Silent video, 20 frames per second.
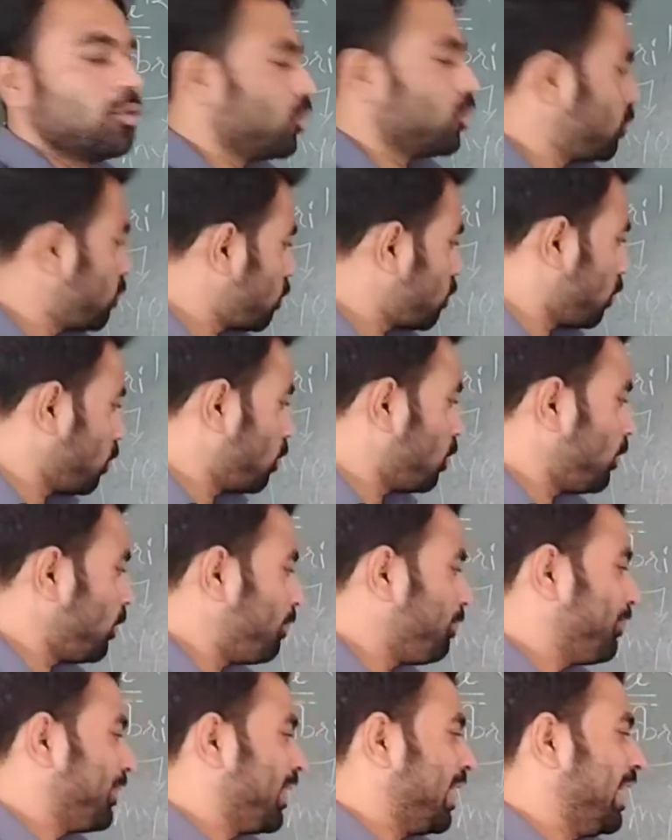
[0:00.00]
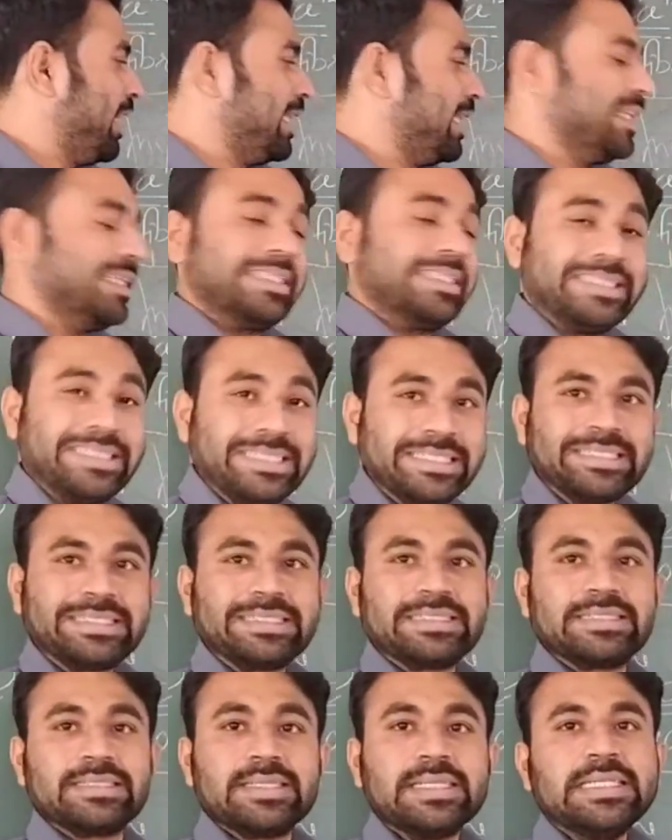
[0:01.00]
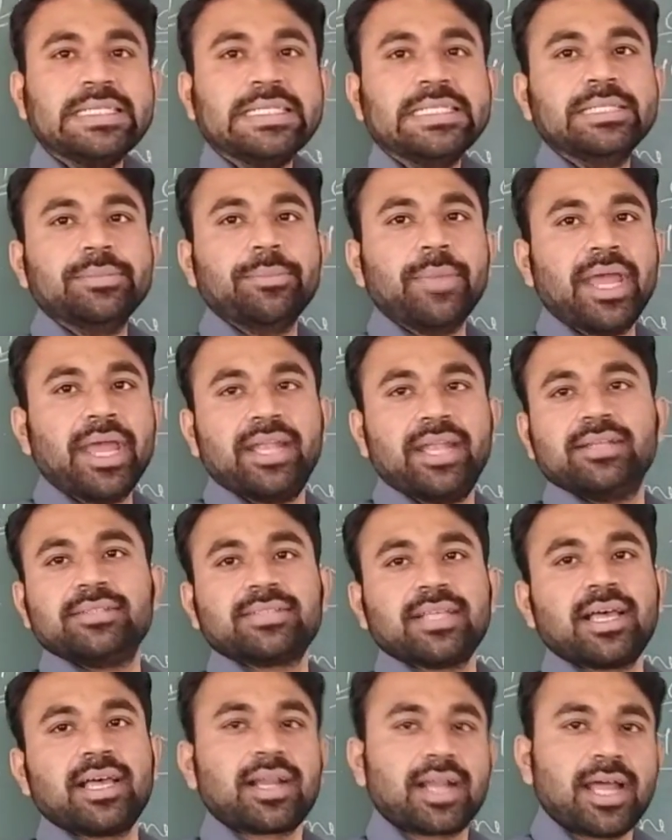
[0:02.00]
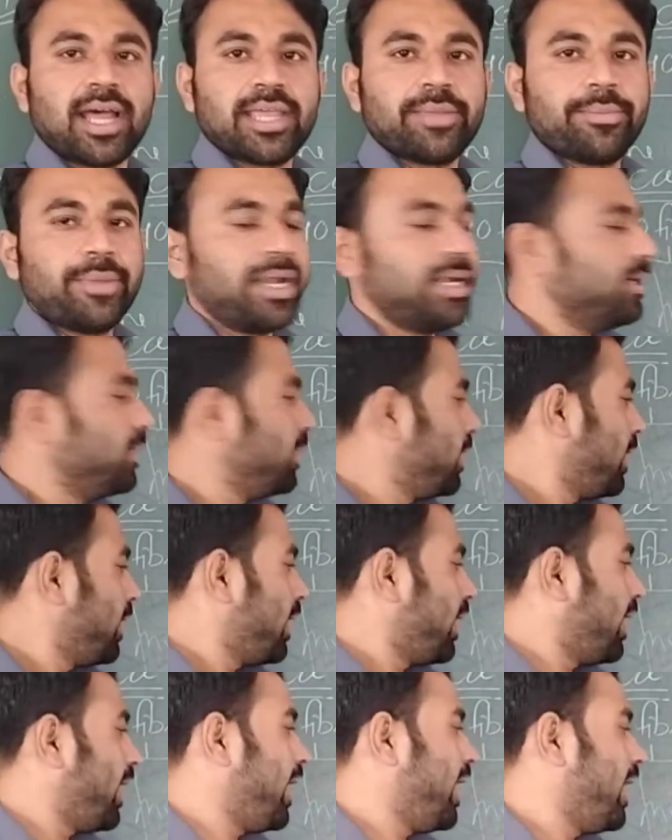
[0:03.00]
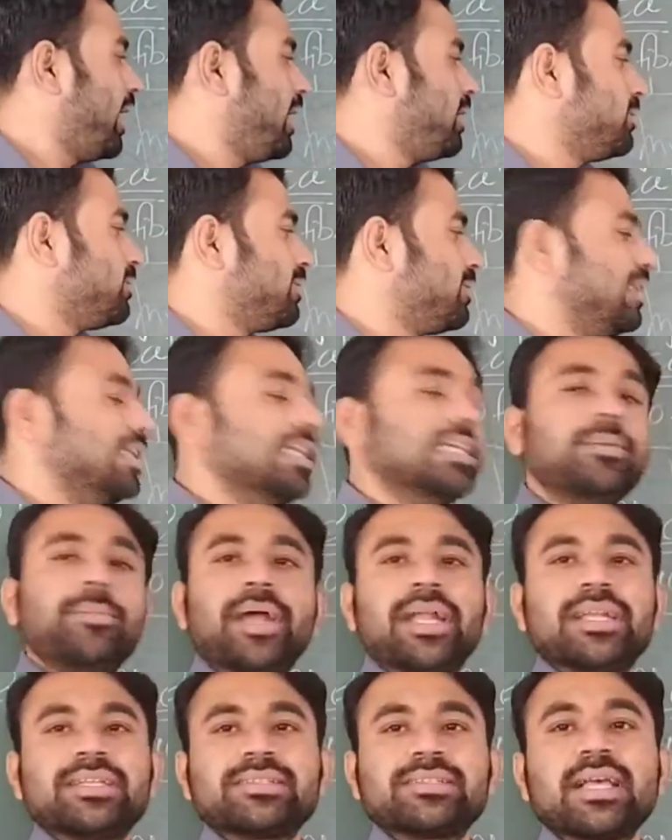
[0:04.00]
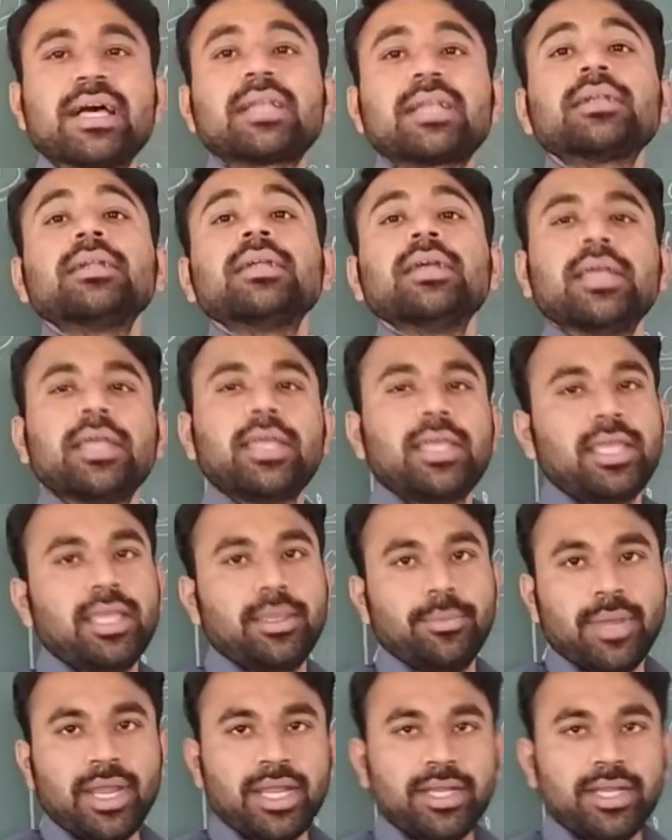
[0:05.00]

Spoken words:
So these thin bands are I band and thick bands are A